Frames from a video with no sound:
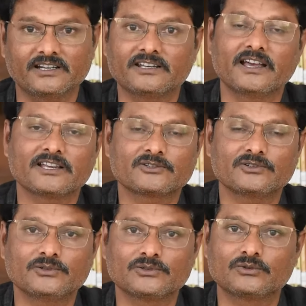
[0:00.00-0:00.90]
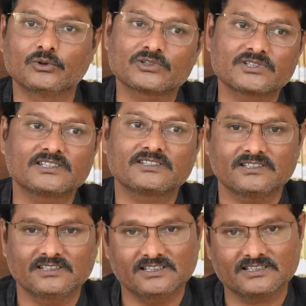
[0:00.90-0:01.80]
and he has to use those
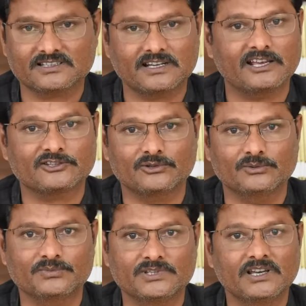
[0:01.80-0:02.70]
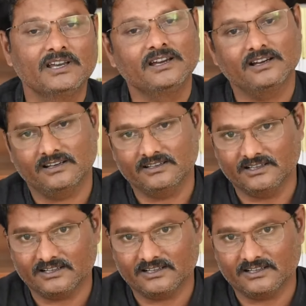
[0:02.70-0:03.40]
things in his classrooms. In